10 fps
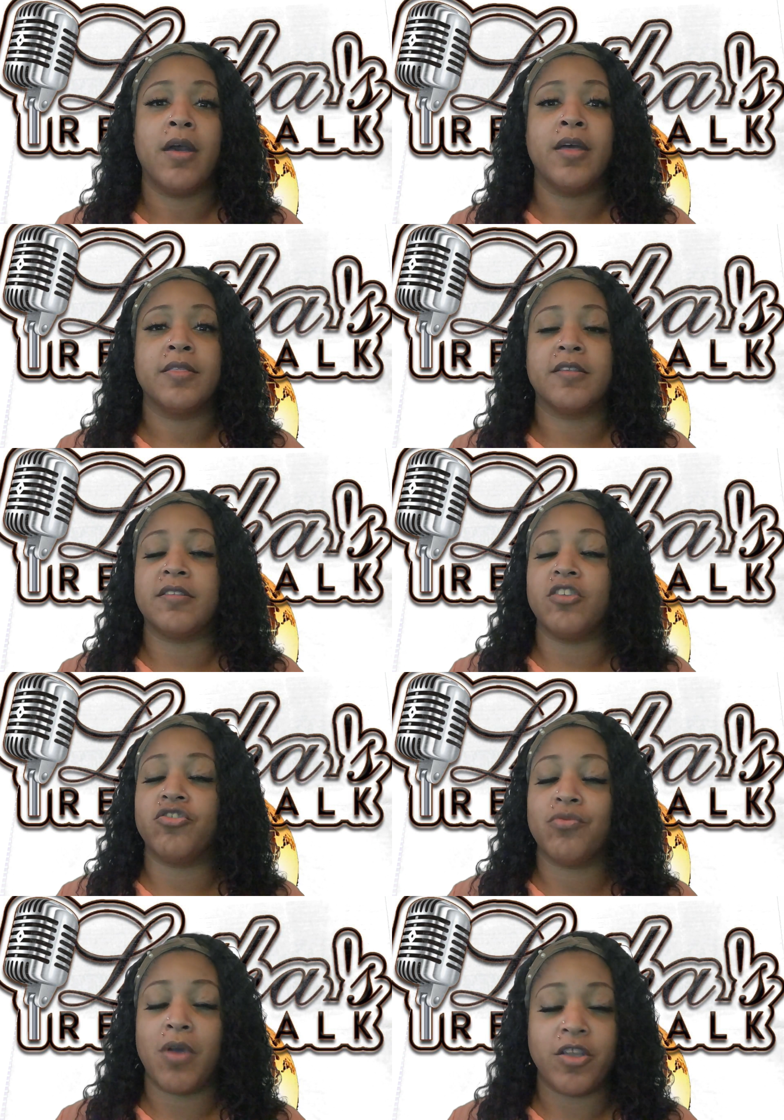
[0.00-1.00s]
The
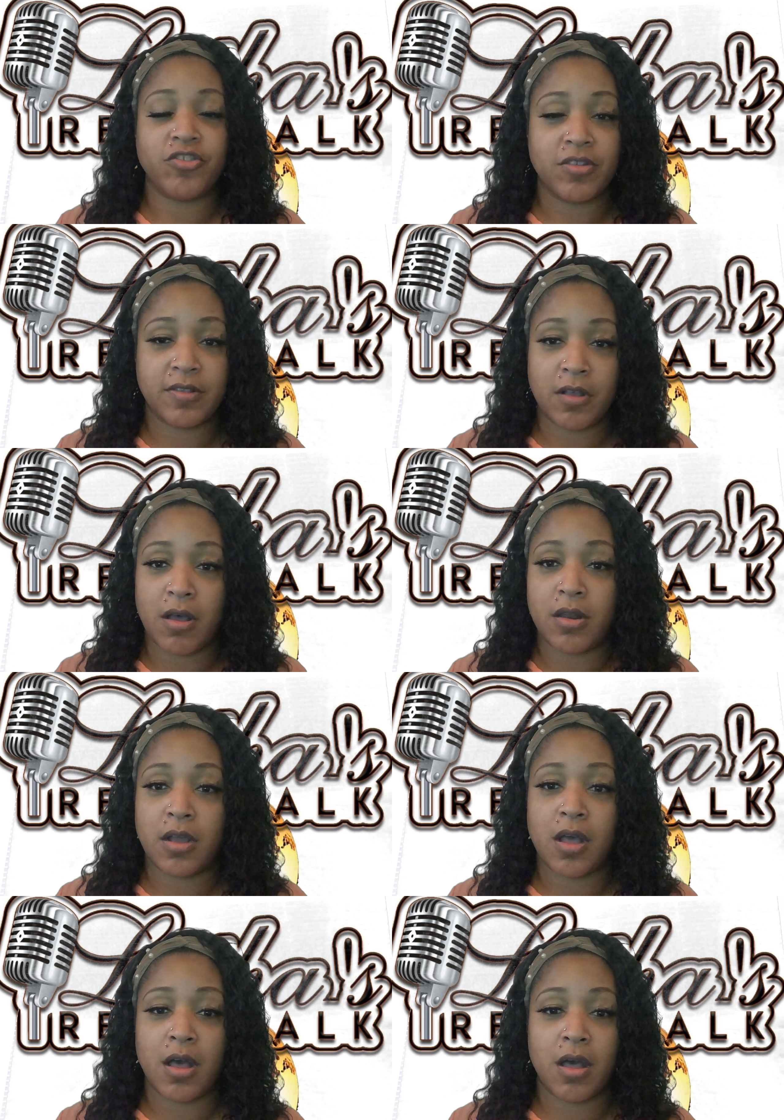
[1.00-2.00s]
situations are going to
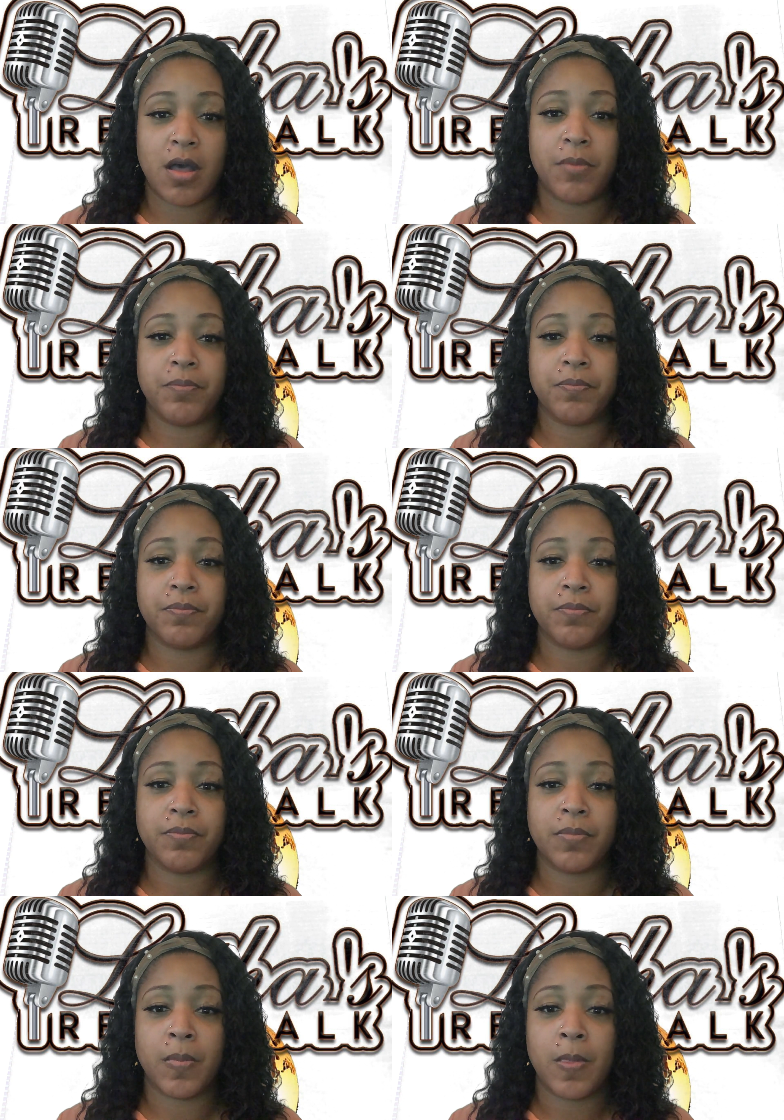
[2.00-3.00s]
come.
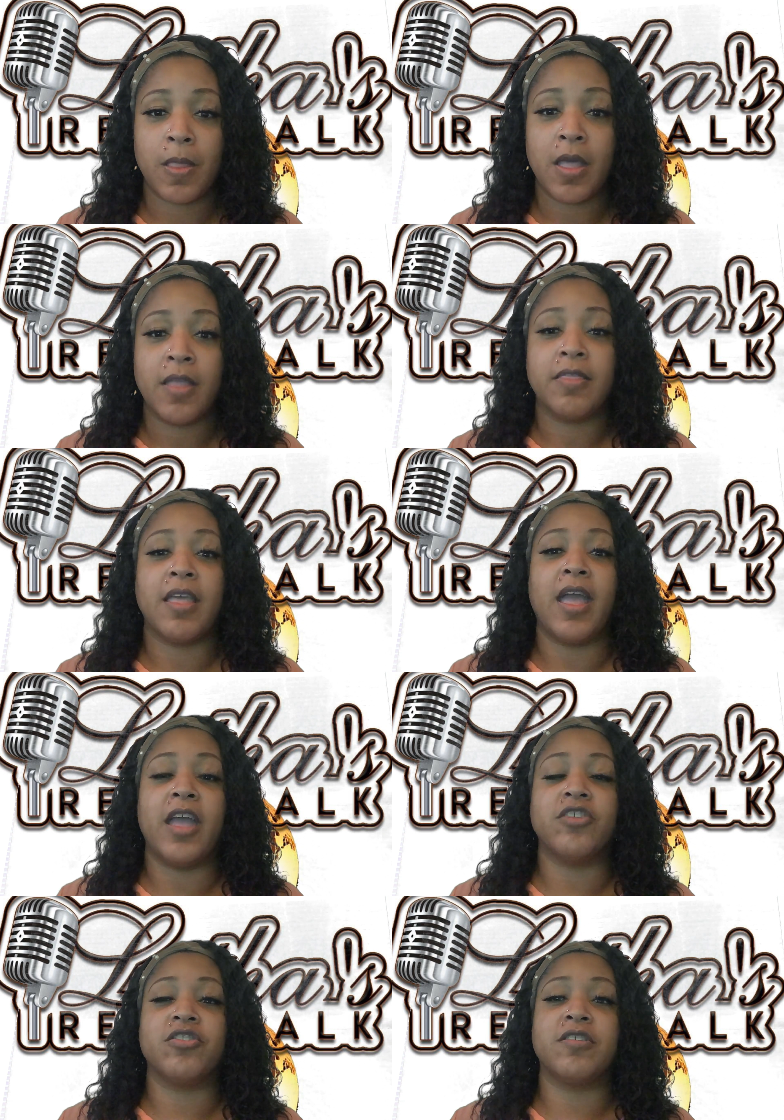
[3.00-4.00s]
The
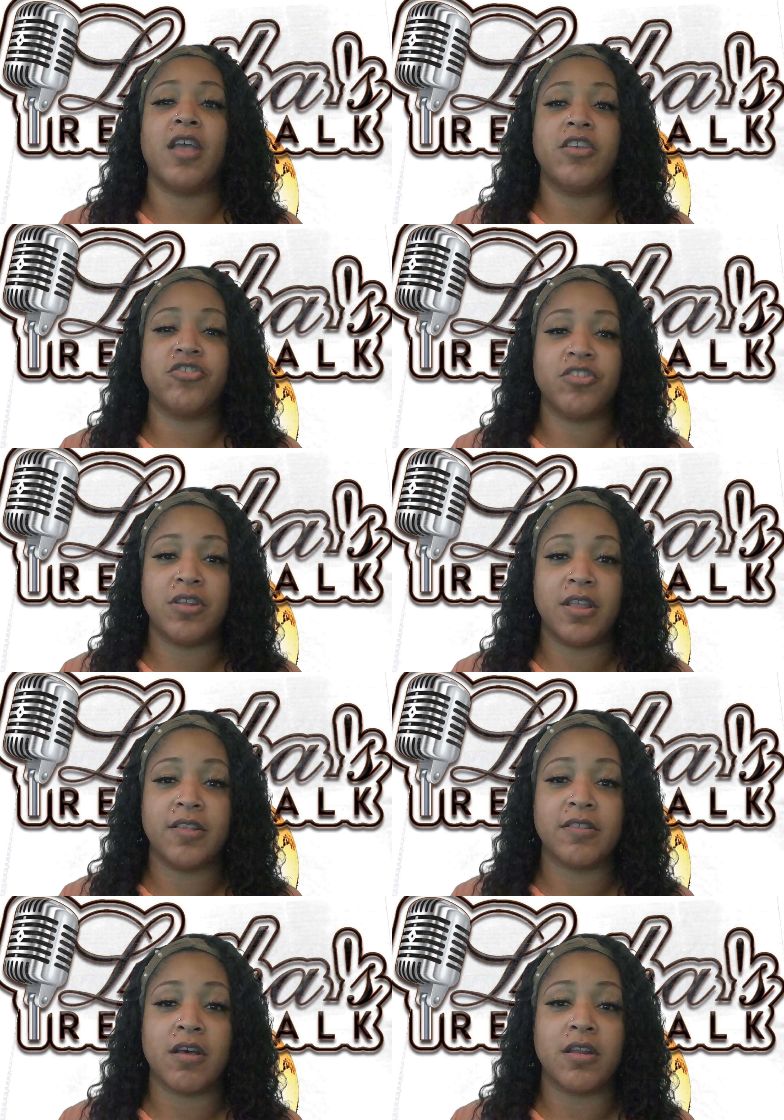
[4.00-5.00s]
agitation
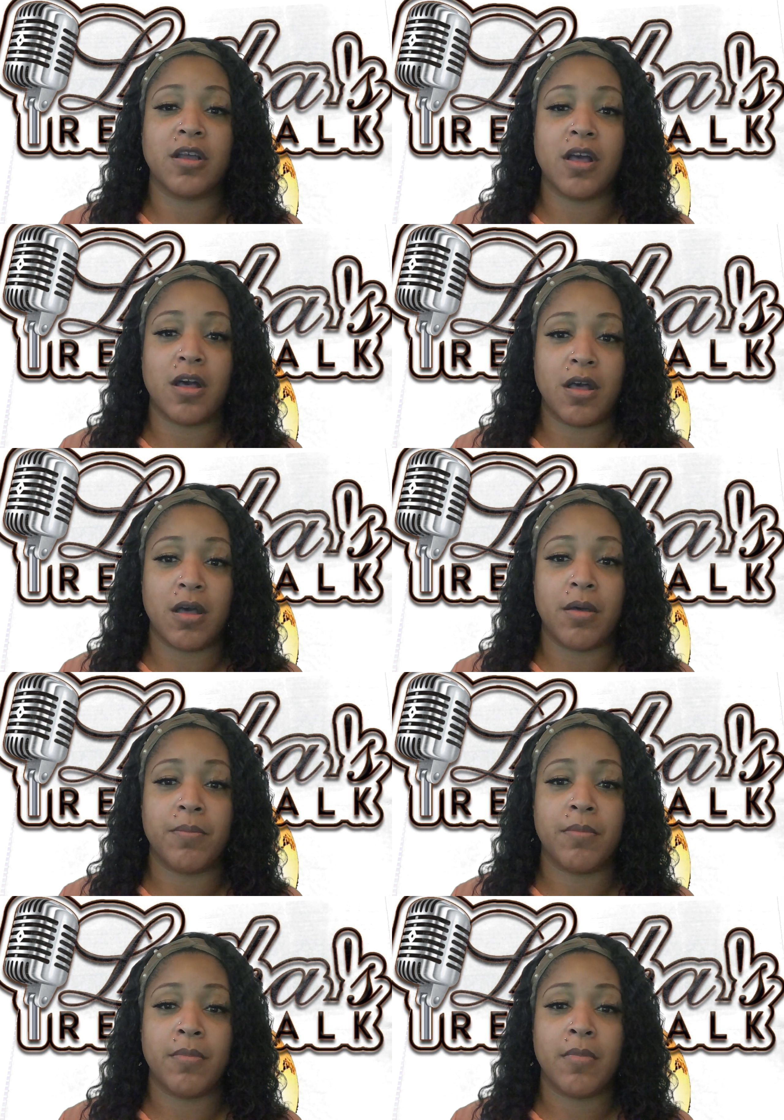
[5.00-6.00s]
is going to come.
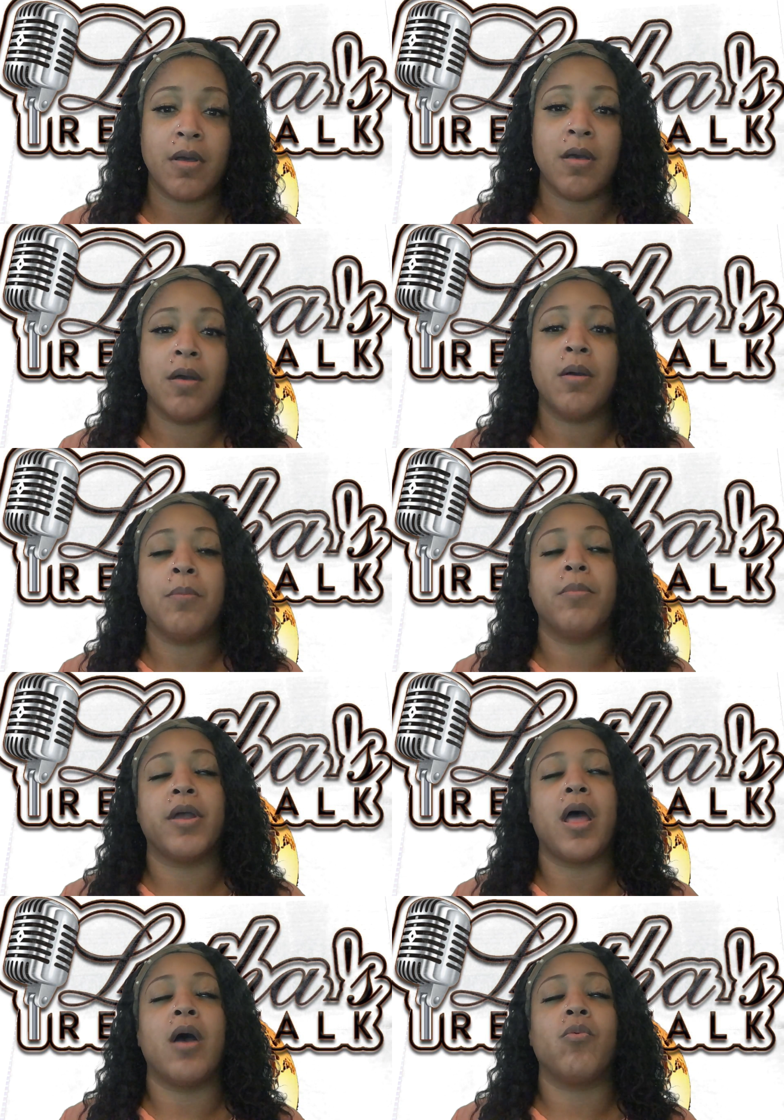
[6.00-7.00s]

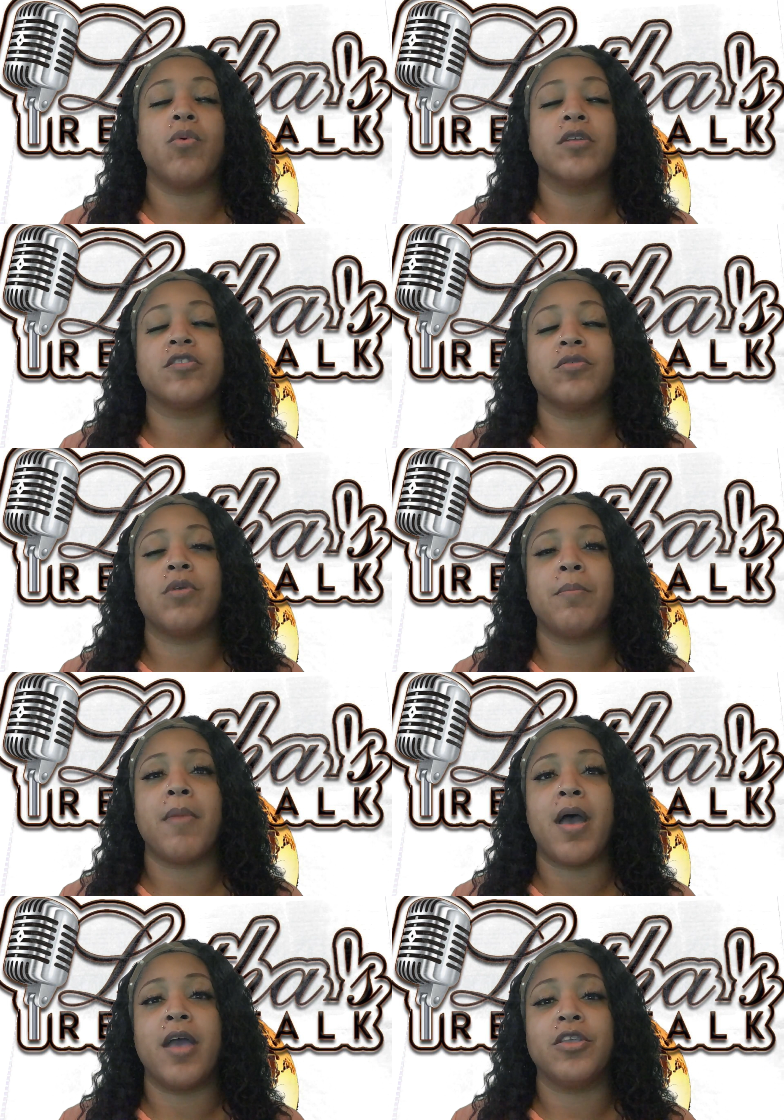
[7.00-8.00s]
But I want to
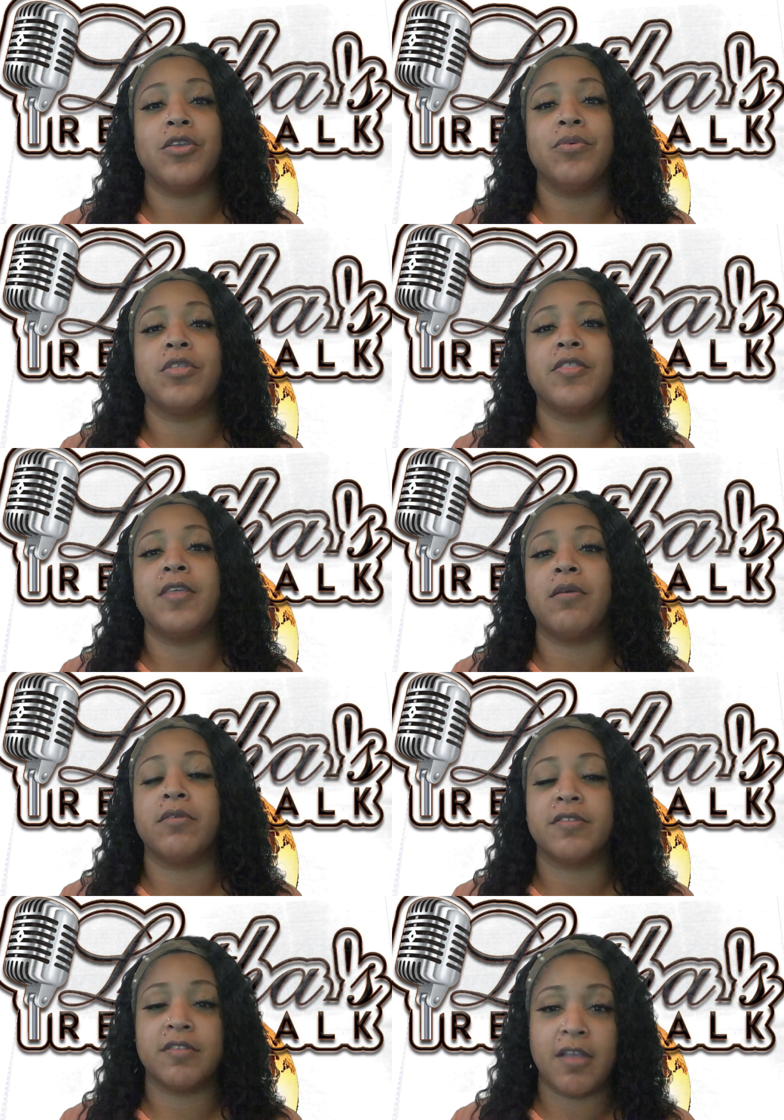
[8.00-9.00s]
remind you that there
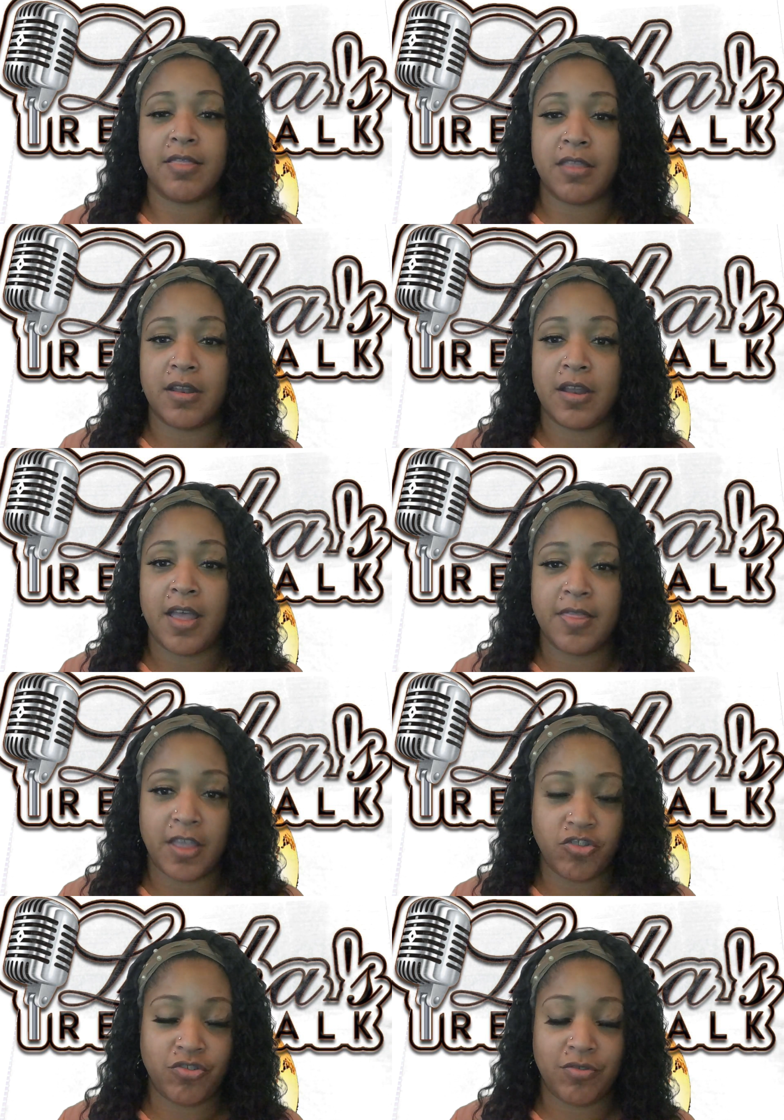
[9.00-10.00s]
is nothing
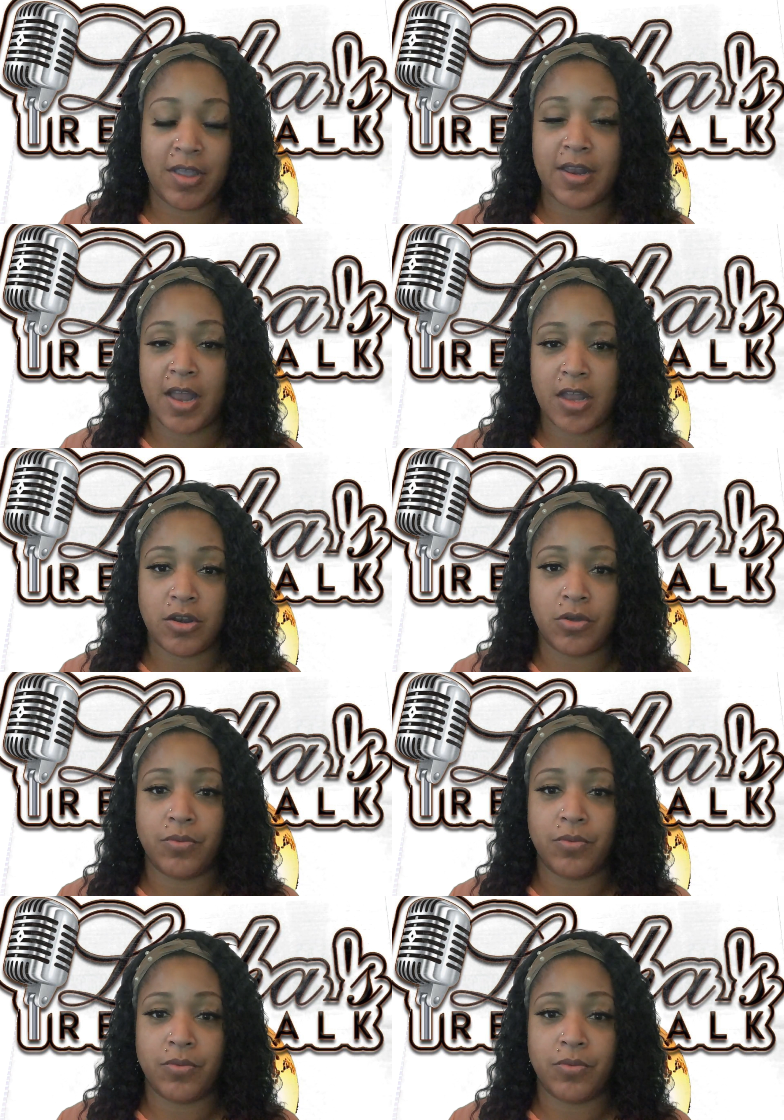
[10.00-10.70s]
that you cannot do.